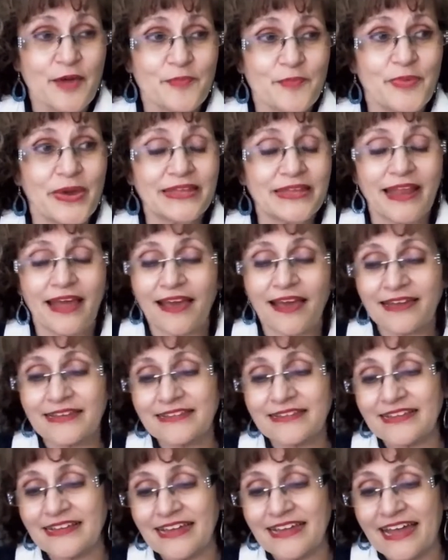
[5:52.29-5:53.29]
But
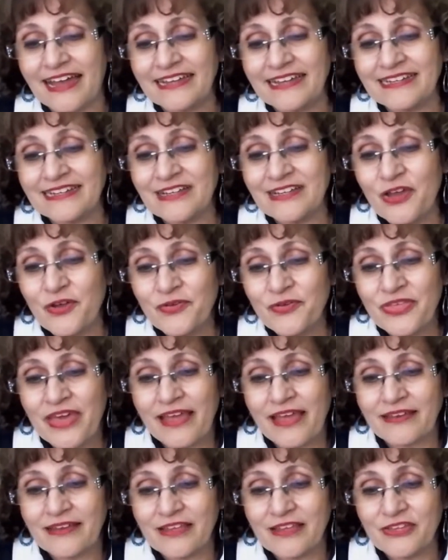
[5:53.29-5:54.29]
I know
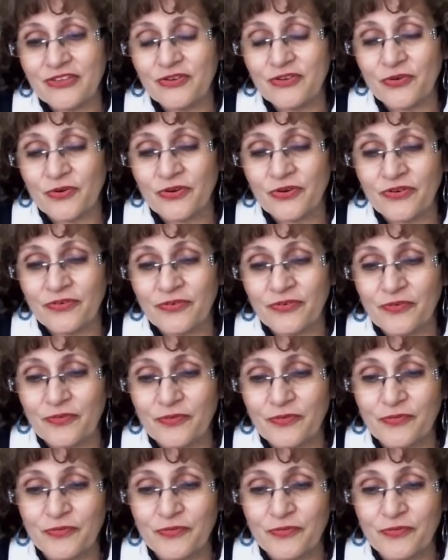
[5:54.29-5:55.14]
that your